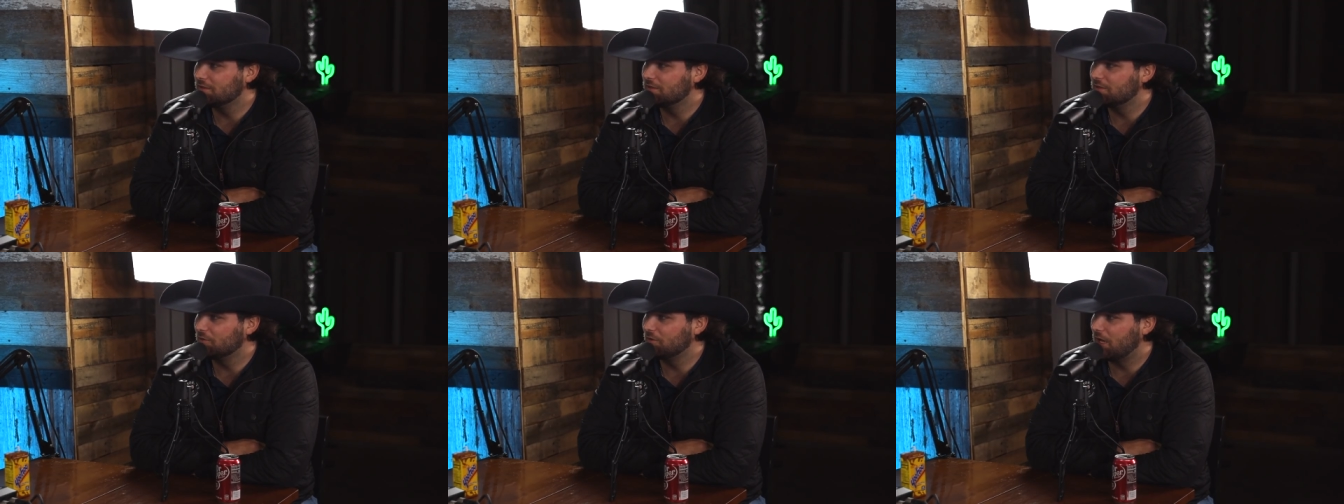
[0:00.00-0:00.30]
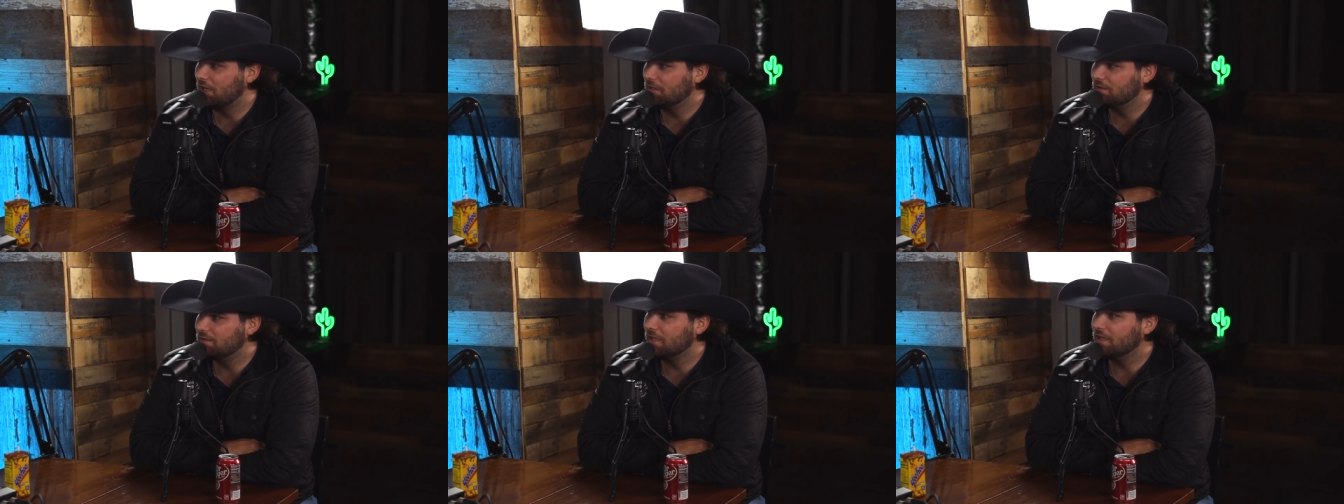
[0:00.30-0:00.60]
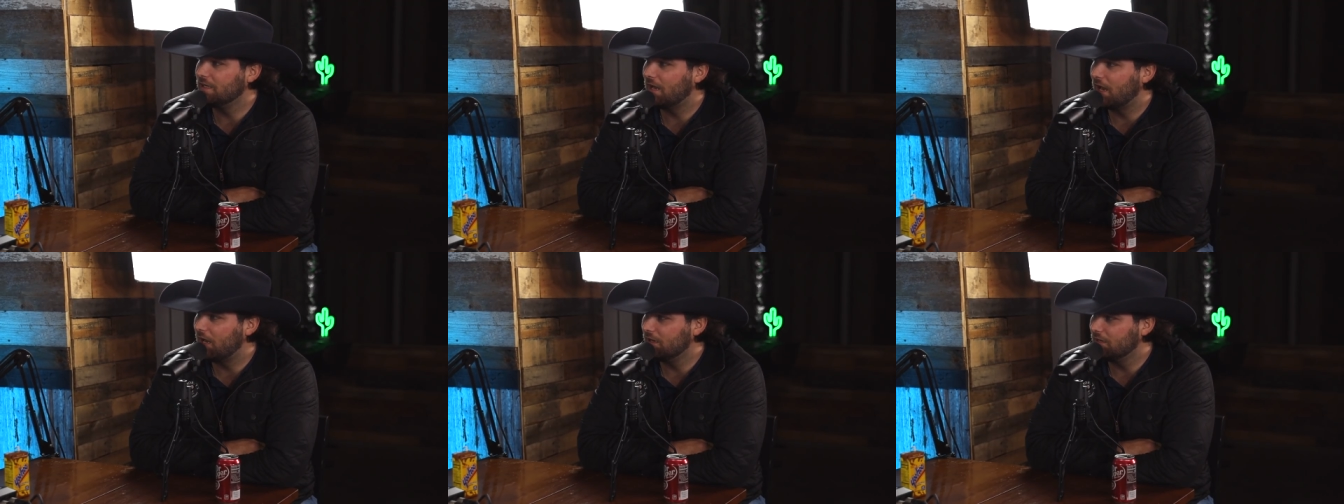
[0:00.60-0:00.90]
So yeah.
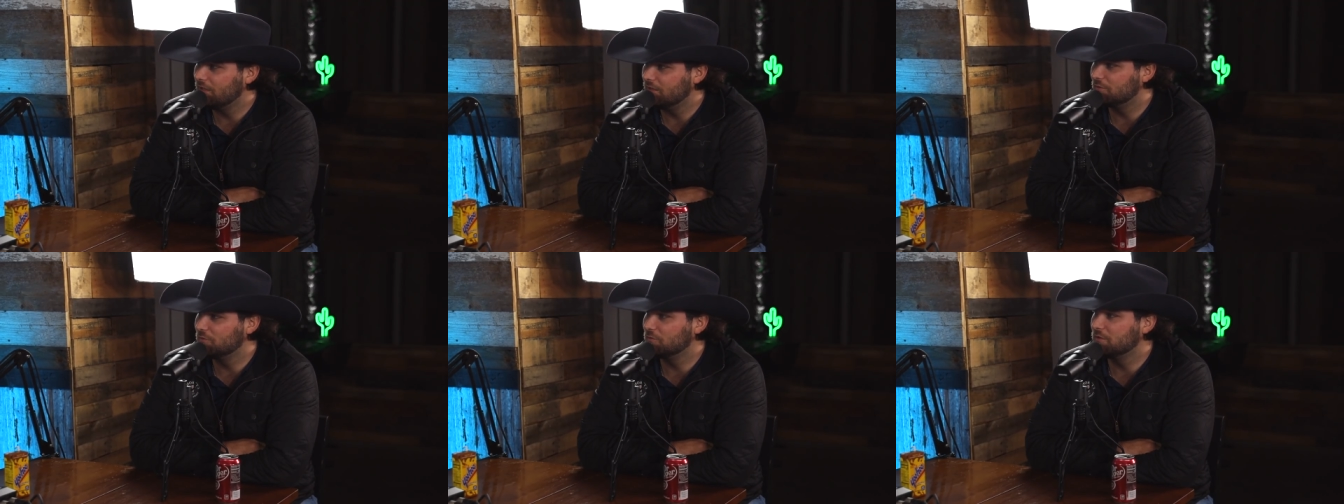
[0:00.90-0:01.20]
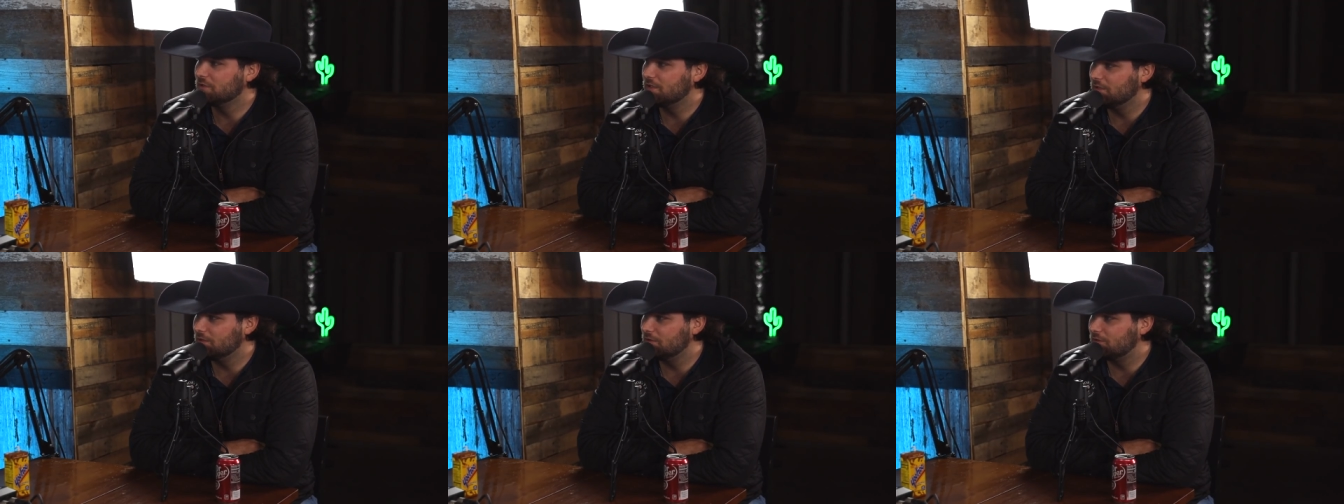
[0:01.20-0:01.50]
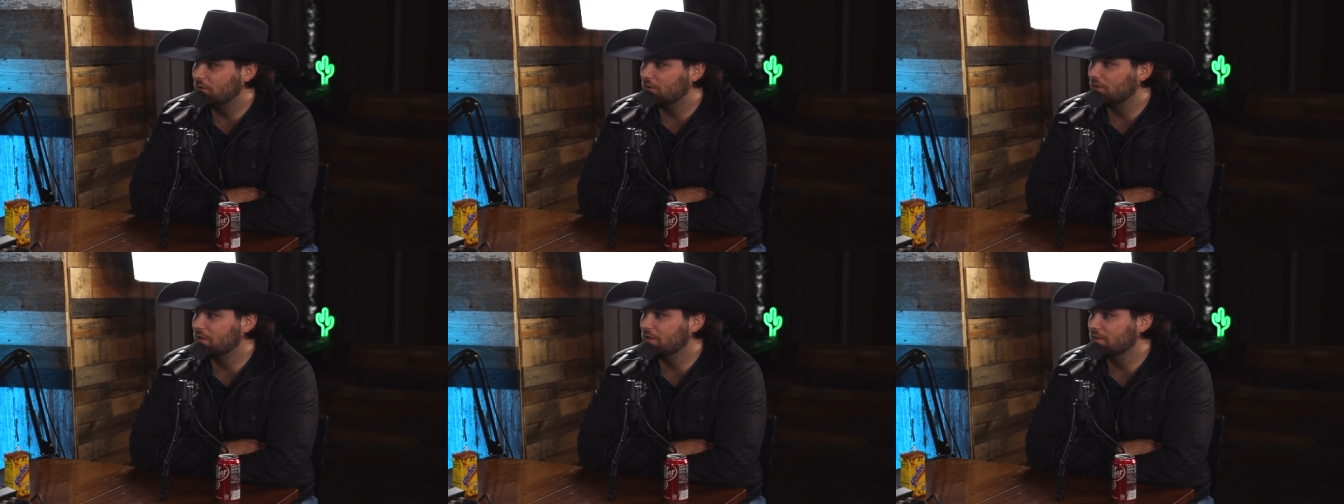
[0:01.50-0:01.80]
nineteen ninety is when she
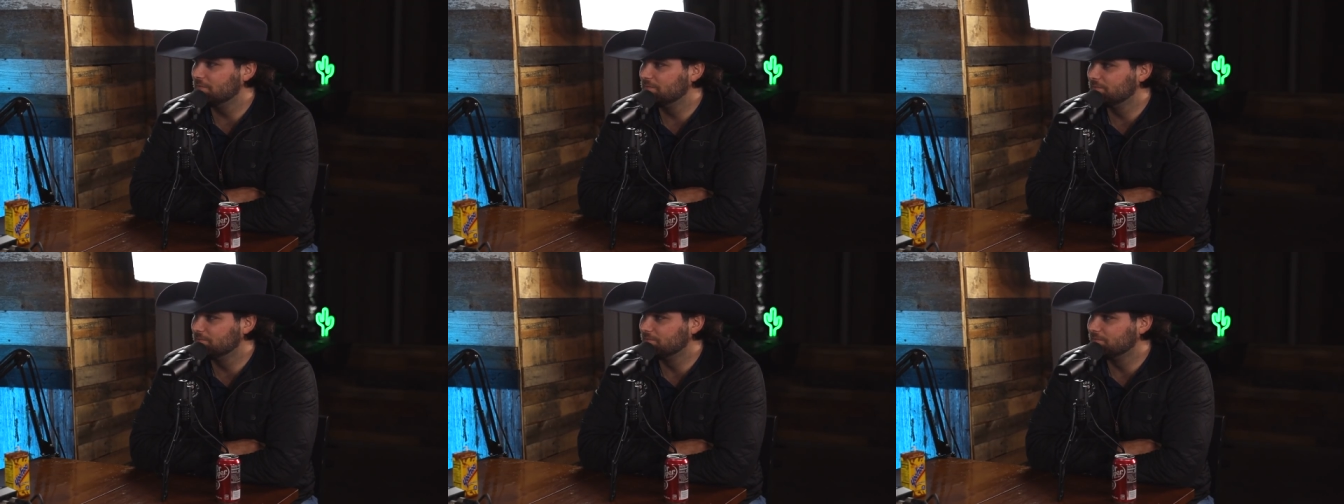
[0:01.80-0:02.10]
started.